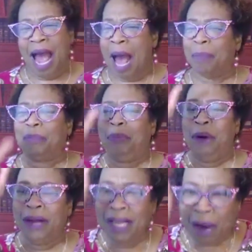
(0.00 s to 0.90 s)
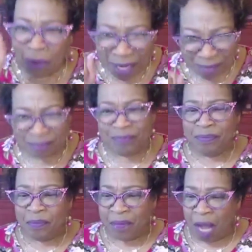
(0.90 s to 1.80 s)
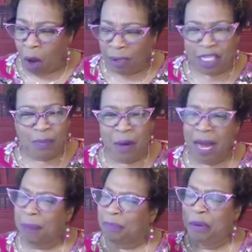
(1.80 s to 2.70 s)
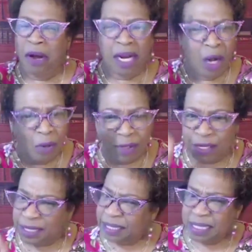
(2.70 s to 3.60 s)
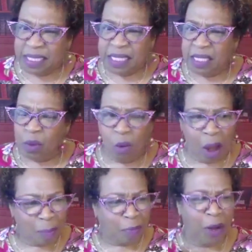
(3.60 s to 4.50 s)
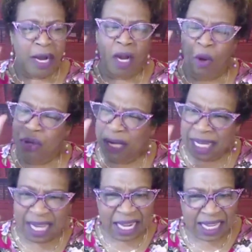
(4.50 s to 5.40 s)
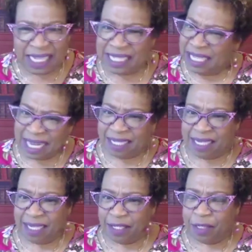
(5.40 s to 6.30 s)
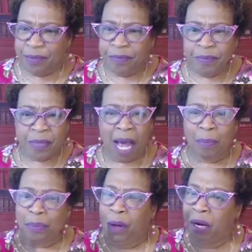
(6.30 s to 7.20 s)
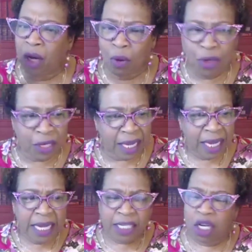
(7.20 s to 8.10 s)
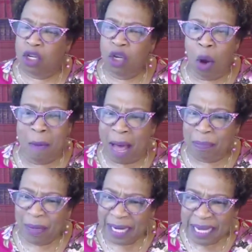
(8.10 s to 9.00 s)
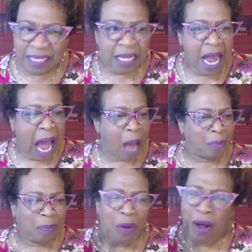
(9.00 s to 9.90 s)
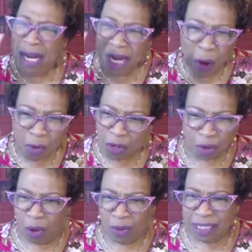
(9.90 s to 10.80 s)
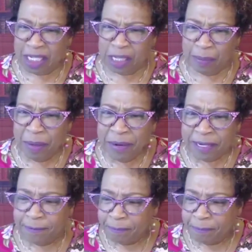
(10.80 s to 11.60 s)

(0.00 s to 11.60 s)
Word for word: I'm pulling on him. Holy Spirit, I'm pulling on you. Ooh, I'm pulling on you to get these lessons. I'm pulling on you to know my place. I'm pulling on you, Holy Spirit.